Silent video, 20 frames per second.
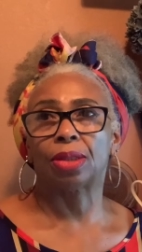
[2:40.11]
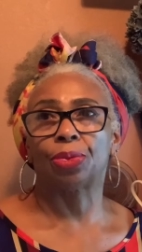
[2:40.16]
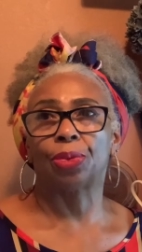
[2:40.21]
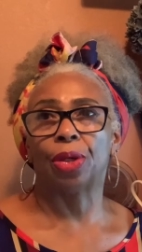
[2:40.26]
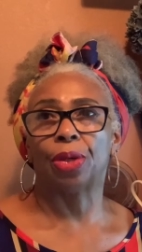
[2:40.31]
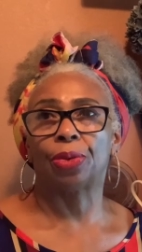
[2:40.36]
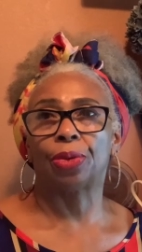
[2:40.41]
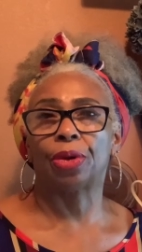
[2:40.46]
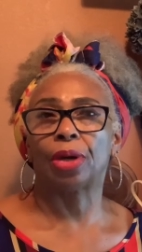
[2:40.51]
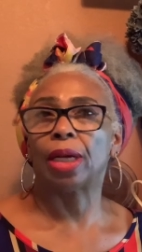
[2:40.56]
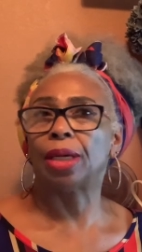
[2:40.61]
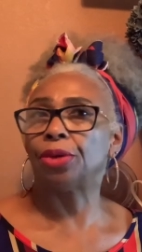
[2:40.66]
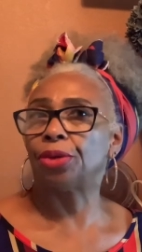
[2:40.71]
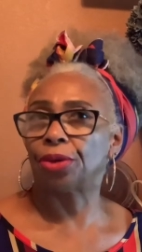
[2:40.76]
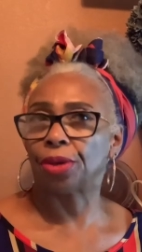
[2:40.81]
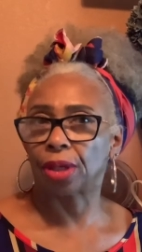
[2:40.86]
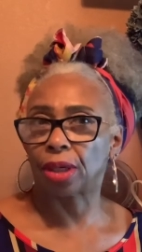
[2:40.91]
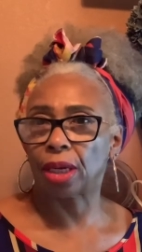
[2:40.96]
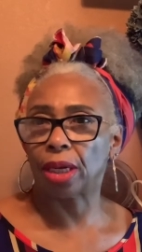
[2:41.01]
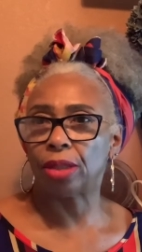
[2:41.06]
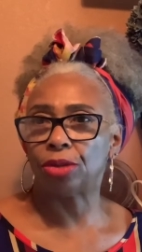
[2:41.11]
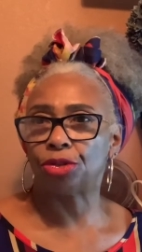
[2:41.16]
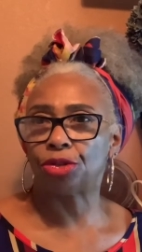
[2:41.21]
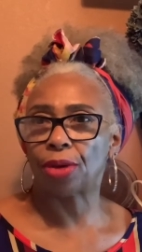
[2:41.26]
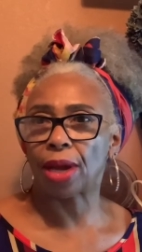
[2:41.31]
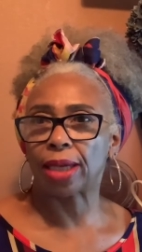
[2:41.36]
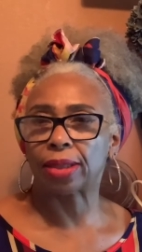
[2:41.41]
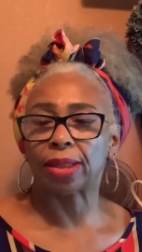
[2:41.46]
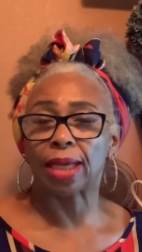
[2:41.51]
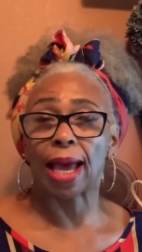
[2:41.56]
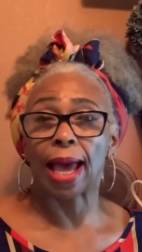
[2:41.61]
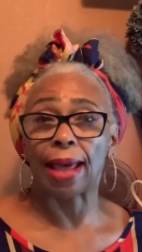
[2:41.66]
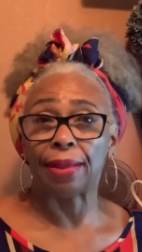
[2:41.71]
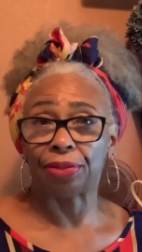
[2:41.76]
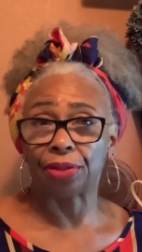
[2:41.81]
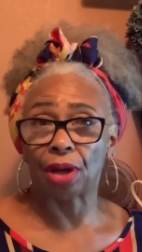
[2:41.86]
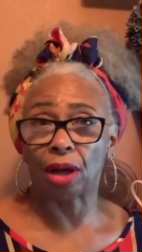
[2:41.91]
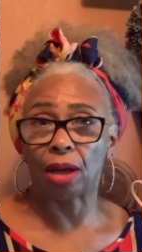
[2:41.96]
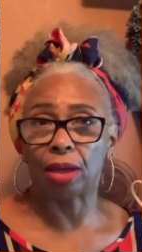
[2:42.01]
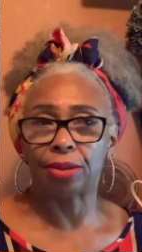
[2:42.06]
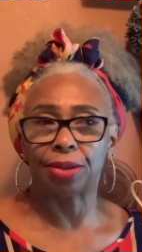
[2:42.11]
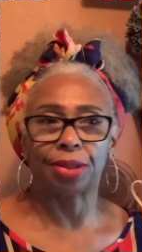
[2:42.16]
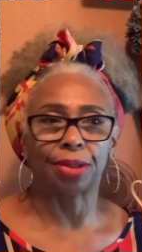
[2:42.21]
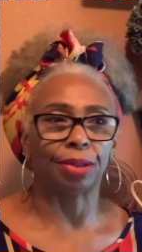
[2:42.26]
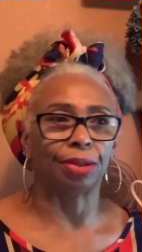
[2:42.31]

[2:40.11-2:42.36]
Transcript: we were under a contract, I thought,